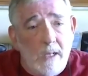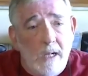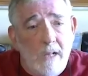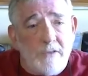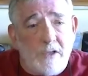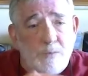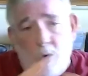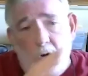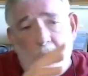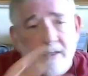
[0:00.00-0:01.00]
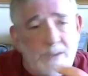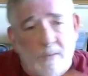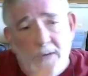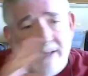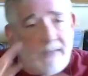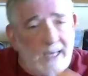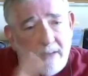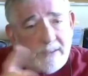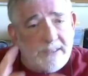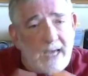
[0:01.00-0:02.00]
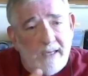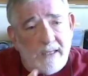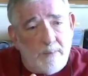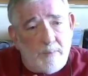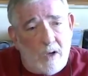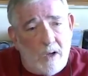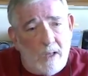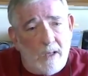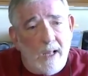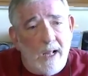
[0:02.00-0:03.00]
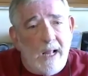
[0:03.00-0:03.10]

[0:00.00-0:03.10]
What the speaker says: There's workers around the outside of the ball,